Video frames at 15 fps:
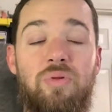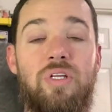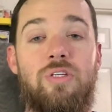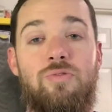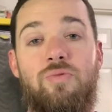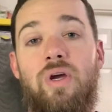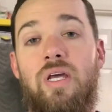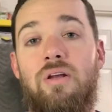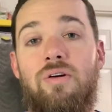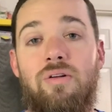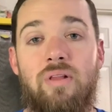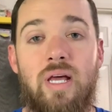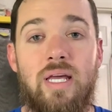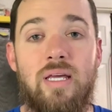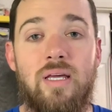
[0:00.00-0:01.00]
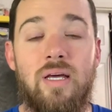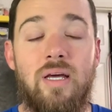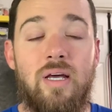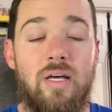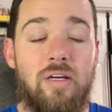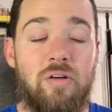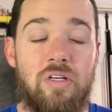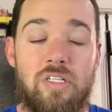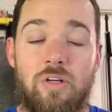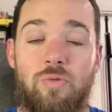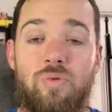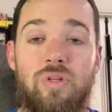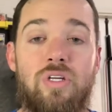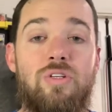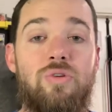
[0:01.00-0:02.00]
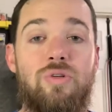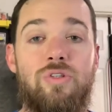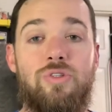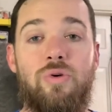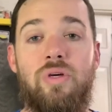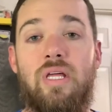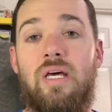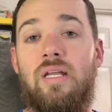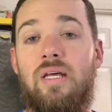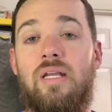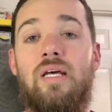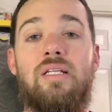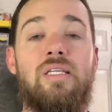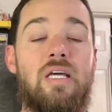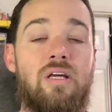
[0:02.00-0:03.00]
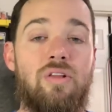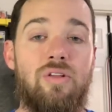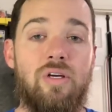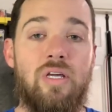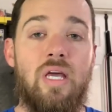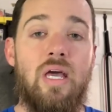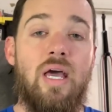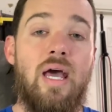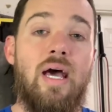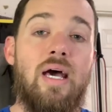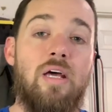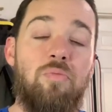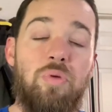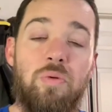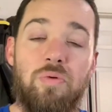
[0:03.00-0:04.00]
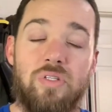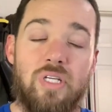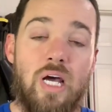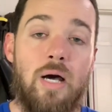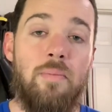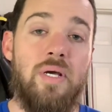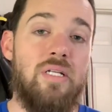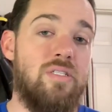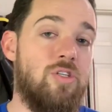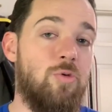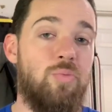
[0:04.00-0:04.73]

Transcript: please rate or like because I really do enjoy that and I take a look at people's comments.